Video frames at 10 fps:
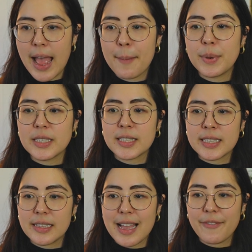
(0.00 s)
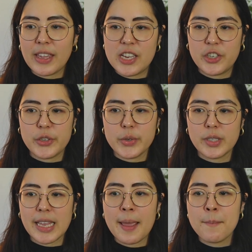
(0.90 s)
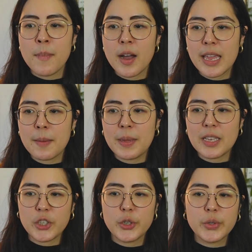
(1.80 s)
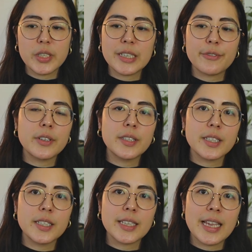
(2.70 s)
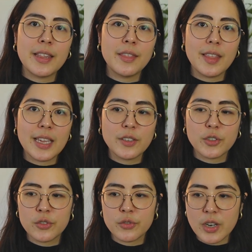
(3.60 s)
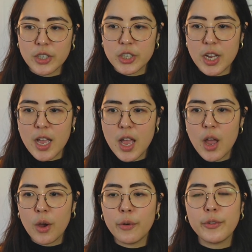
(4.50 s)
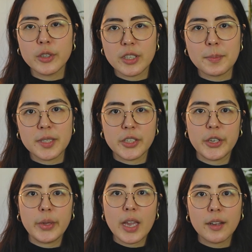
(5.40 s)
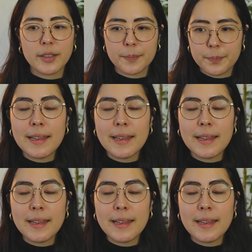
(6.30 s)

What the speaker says: but still having issues, it might be due to differences in the structure of your substitute yarn.